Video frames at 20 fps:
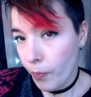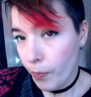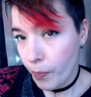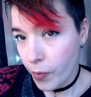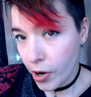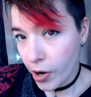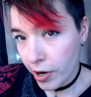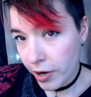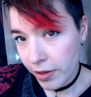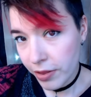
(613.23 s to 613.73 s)

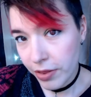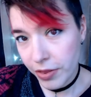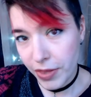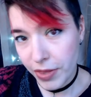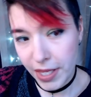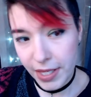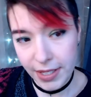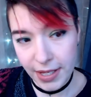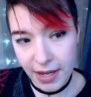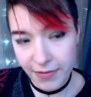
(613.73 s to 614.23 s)
Part of the
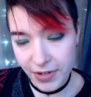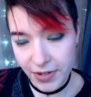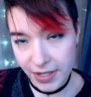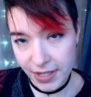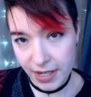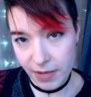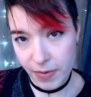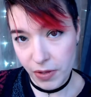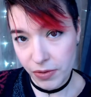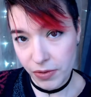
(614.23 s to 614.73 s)
thing I have to
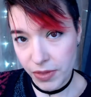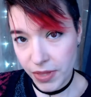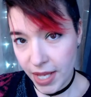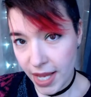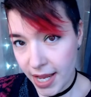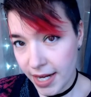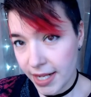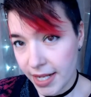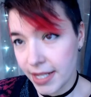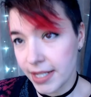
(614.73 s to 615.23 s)
say about
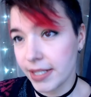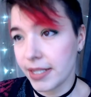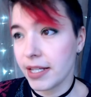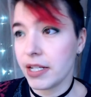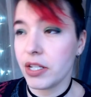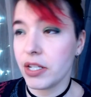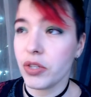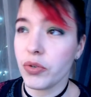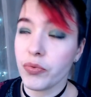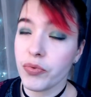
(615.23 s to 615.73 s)
that is
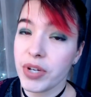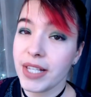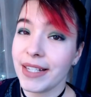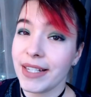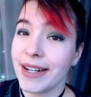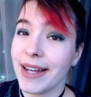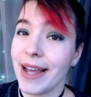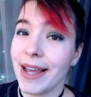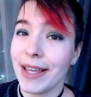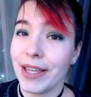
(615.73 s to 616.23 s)
that the
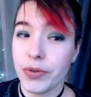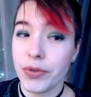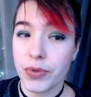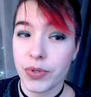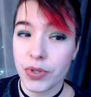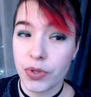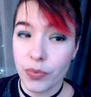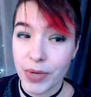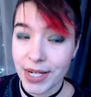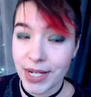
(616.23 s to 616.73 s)
reason I
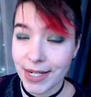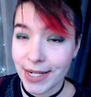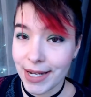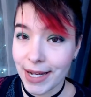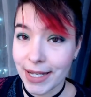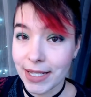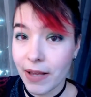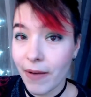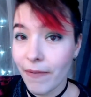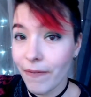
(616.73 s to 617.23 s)
use the
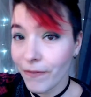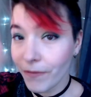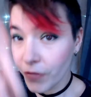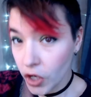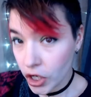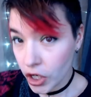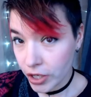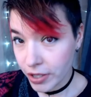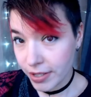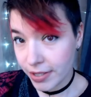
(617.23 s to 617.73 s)
Windex
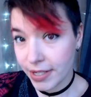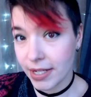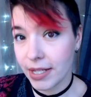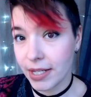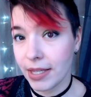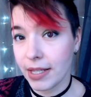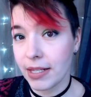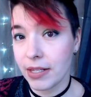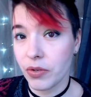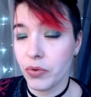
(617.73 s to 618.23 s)
first
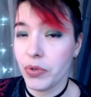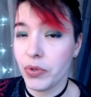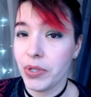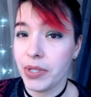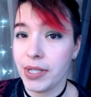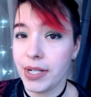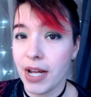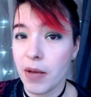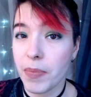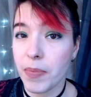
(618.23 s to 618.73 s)
in this whole
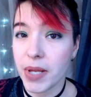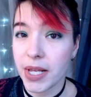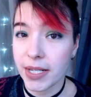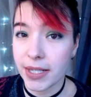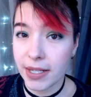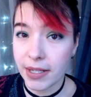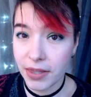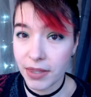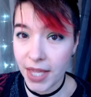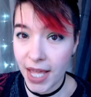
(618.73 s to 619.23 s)
step is
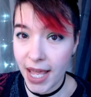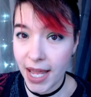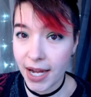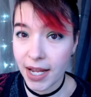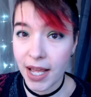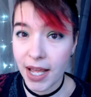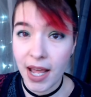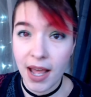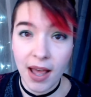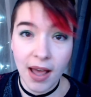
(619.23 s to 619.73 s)
that
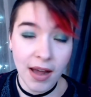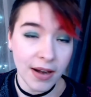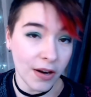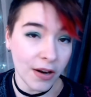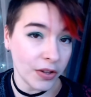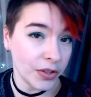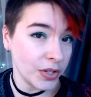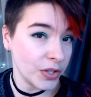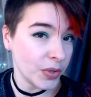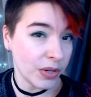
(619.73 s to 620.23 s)
then
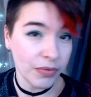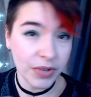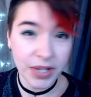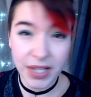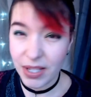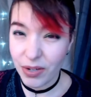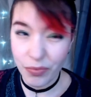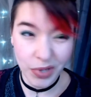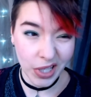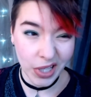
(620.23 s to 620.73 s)
not only do I
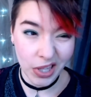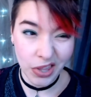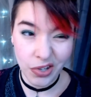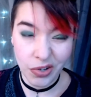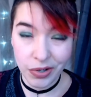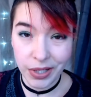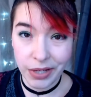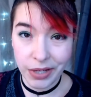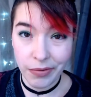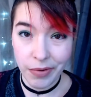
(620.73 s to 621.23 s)
rinse it really
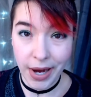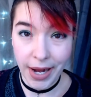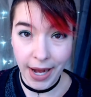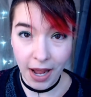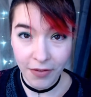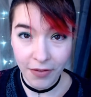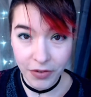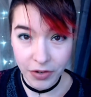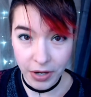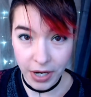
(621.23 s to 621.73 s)
thoroughly right
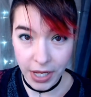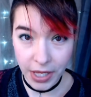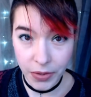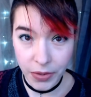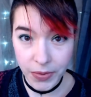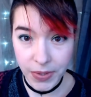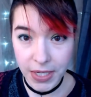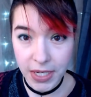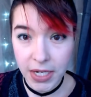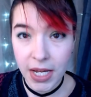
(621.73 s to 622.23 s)
after I
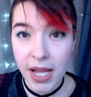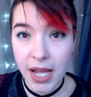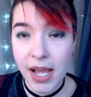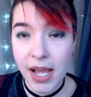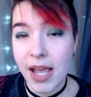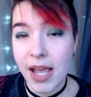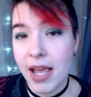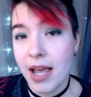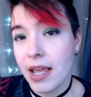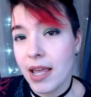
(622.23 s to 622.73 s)
use it,
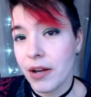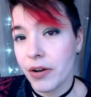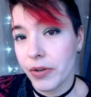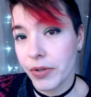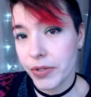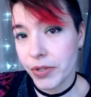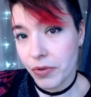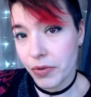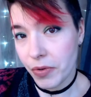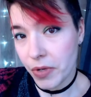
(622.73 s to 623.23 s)
it
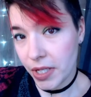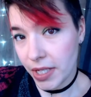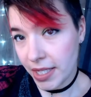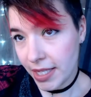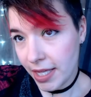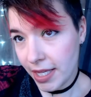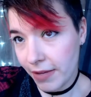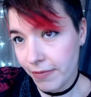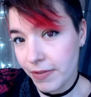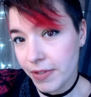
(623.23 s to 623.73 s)
also
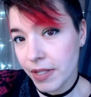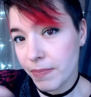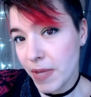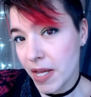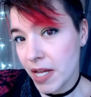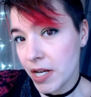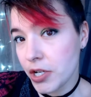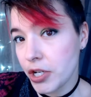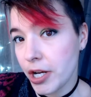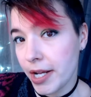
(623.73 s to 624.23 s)
gives
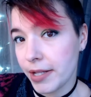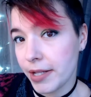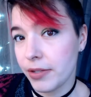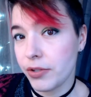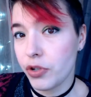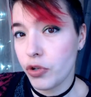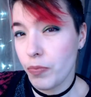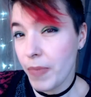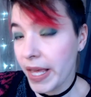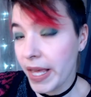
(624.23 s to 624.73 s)
me a chance
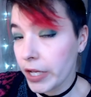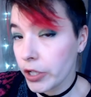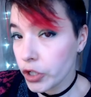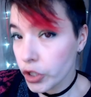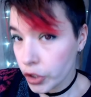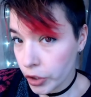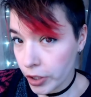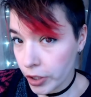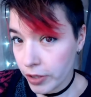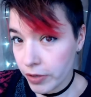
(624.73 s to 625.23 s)
to make
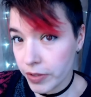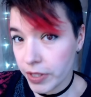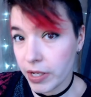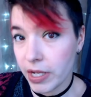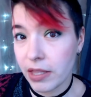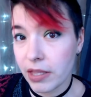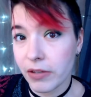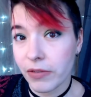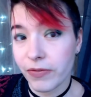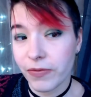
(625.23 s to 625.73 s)
sure that
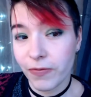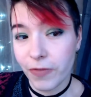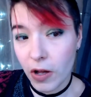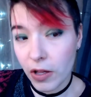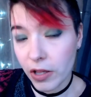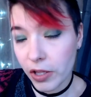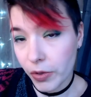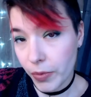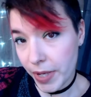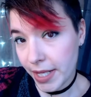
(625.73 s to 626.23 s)
in the
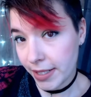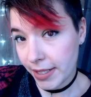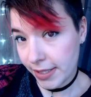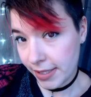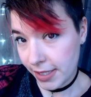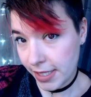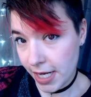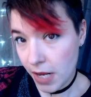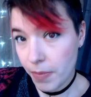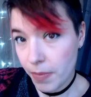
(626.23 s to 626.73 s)
following
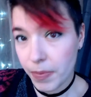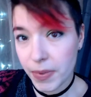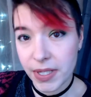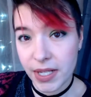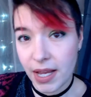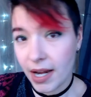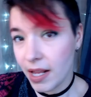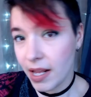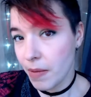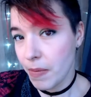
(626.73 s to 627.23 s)
steps,
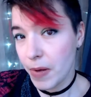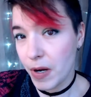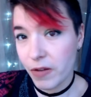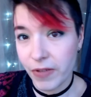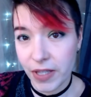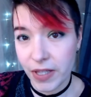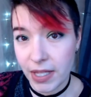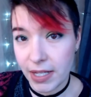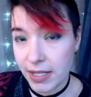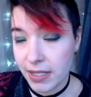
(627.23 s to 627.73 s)
any bit of
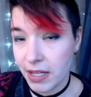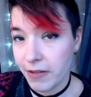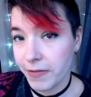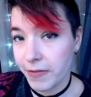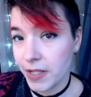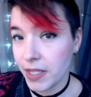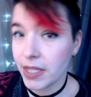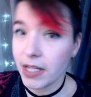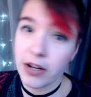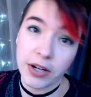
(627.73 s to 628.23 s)
it that's
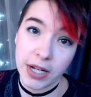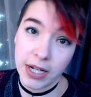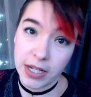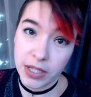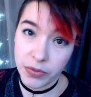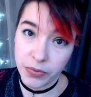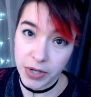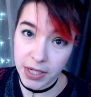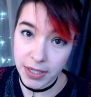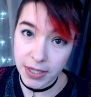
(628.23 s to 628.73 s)
left in there
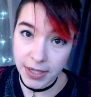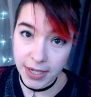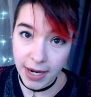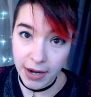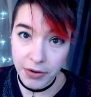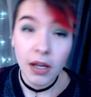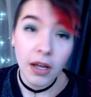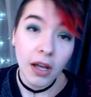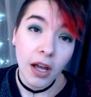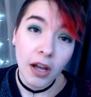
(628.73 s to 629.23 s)
gets rinsed
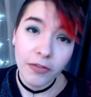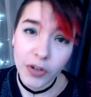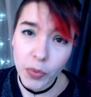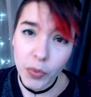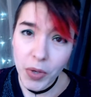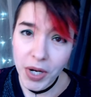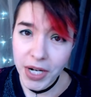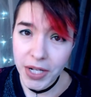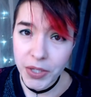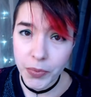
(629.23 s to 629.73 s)
out. For
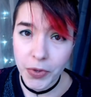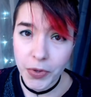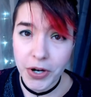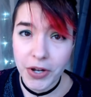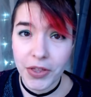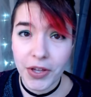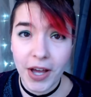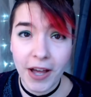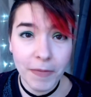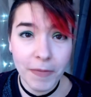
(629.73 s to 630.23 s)
what it's
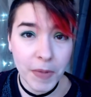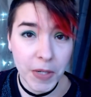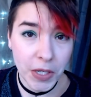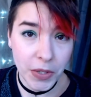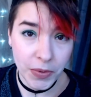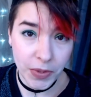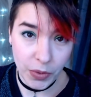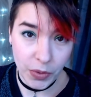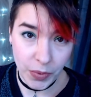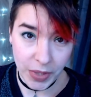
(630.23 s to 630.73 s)
worth, I've been
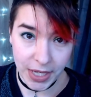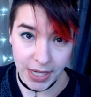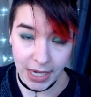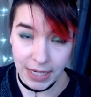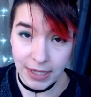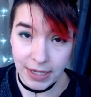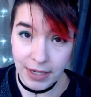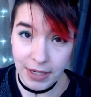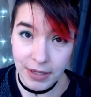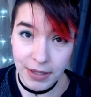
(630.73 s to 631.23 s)
using
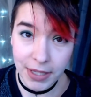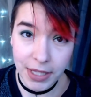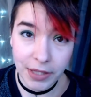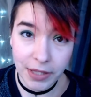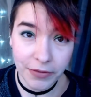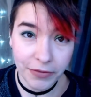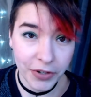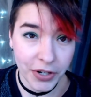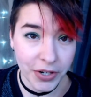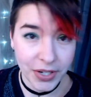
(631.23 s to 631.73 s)
Windex to clean
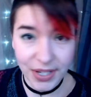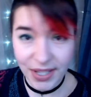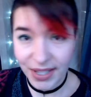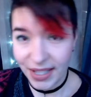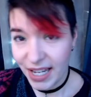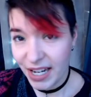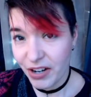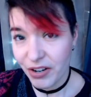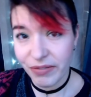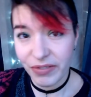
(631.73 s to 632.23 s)
the first
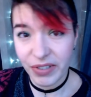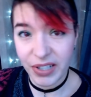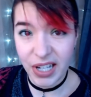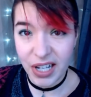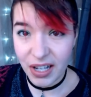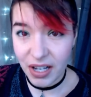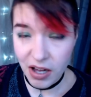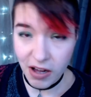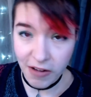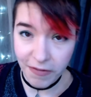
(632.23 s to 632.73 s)
layer of
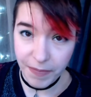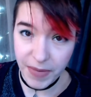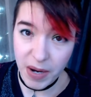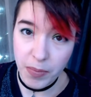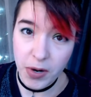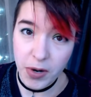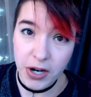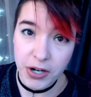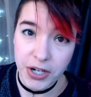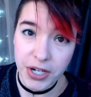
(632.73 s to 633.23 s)
gunk off my
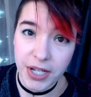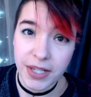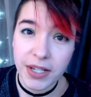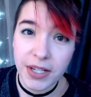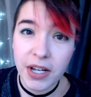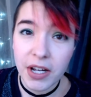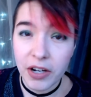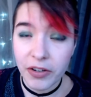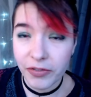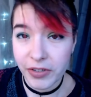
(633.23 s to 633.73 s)
brushes
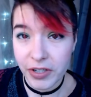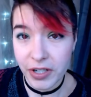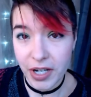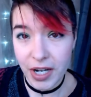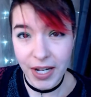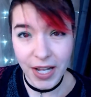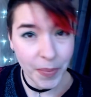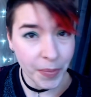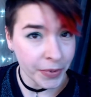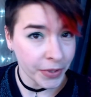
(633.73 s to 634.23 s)
for
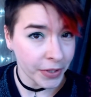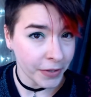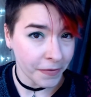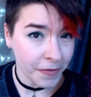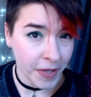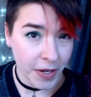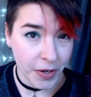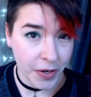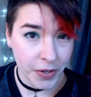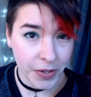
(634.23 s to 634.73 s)
a couple of
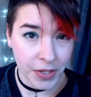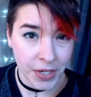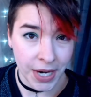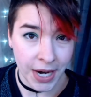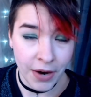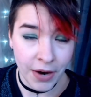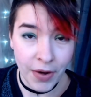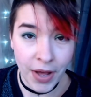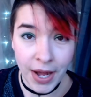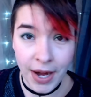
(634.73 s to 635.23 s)
years
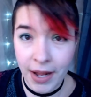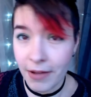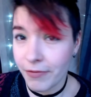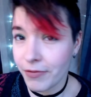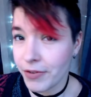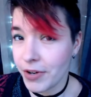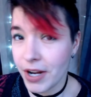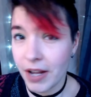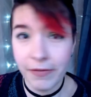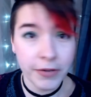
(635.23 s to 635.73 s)
now, and I
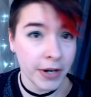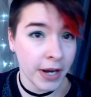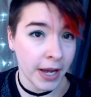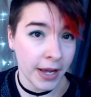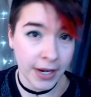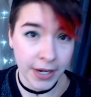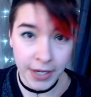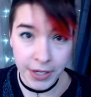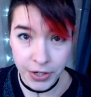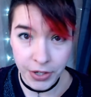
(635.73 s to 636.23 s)
have never
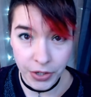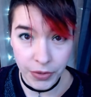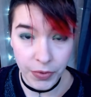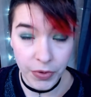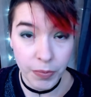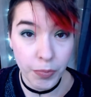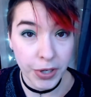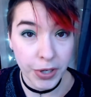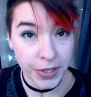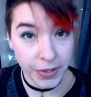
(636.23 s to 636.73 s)
had an issue
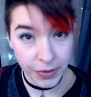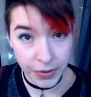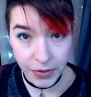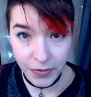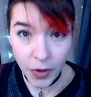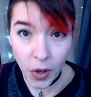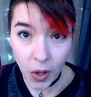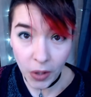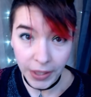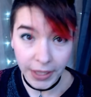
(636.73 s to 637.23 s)
with bristles
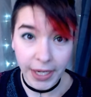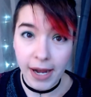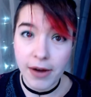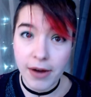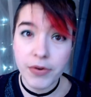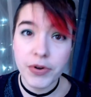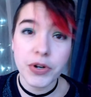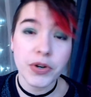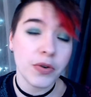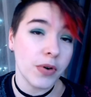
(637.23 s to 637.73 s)
falling
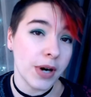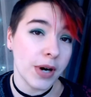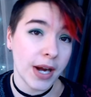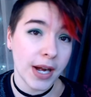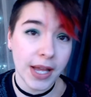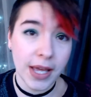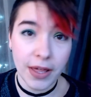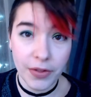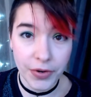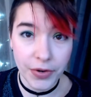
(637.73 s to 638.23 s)
out or
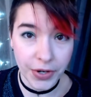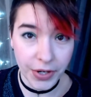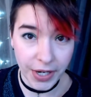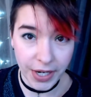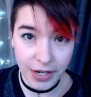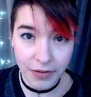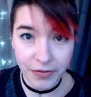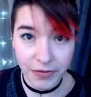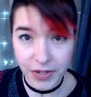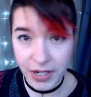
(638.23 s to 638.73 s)
any other
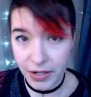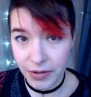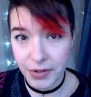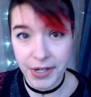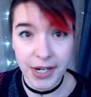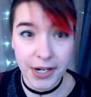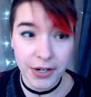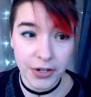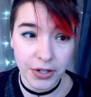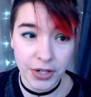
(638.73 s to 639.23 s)
kind of
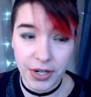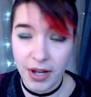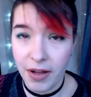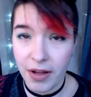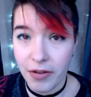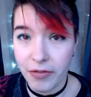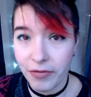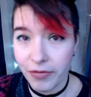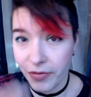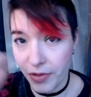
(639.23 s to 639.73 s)
degradation
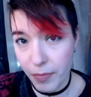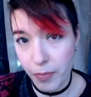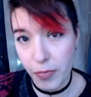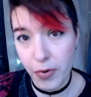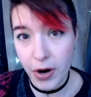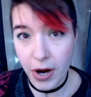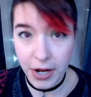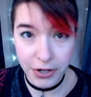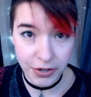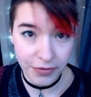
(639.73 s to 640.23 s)
of the
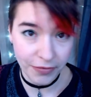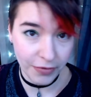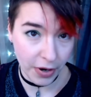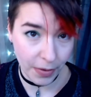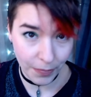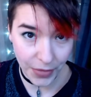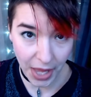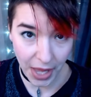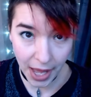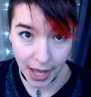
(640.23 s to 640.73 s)
brush
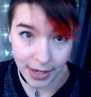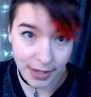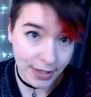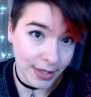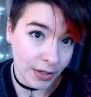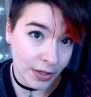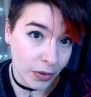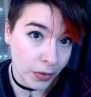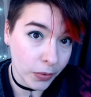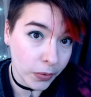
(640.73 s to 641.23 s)
from that.
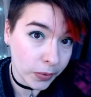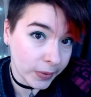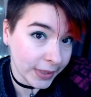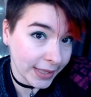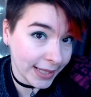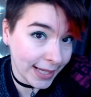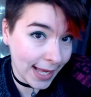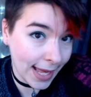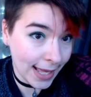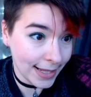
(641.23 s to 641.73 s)
So,
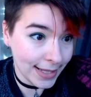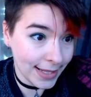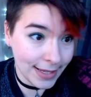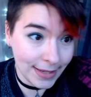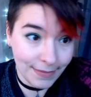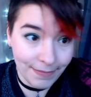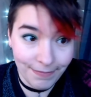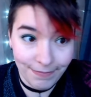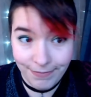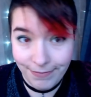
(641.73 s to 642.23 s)
uh,
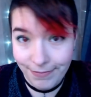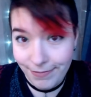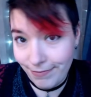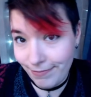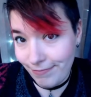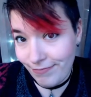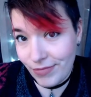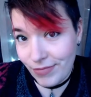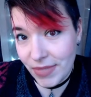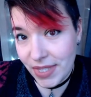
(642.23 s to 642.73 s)

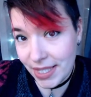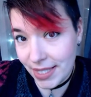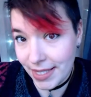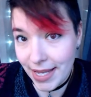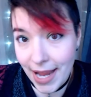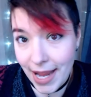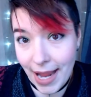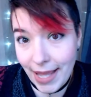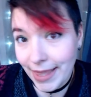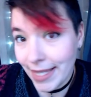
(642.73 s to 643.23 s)

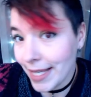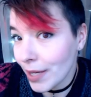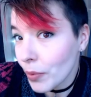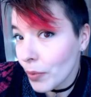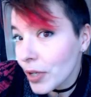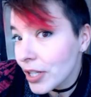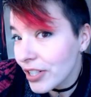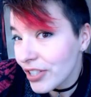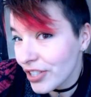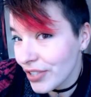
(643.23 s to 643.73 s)
I think it
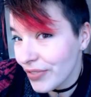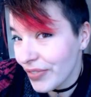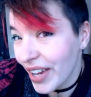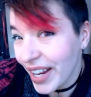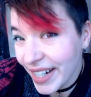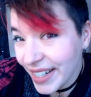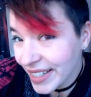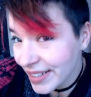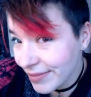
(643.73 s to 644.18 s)
works just fine.